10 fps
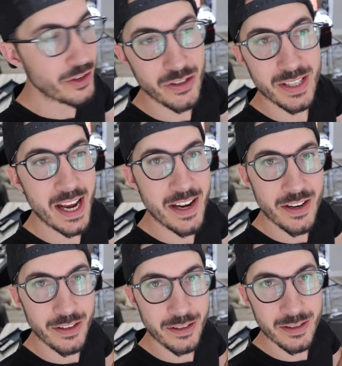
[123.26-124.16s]
years, 10
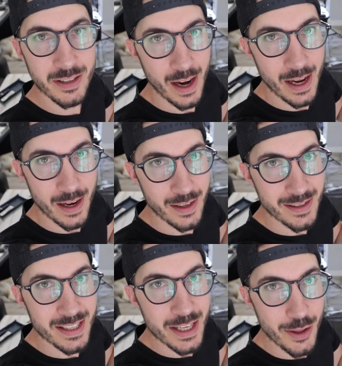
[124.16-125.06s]
years, and
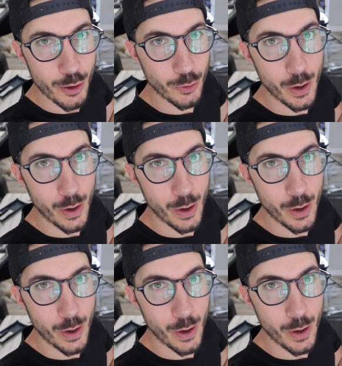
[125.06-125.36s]
see their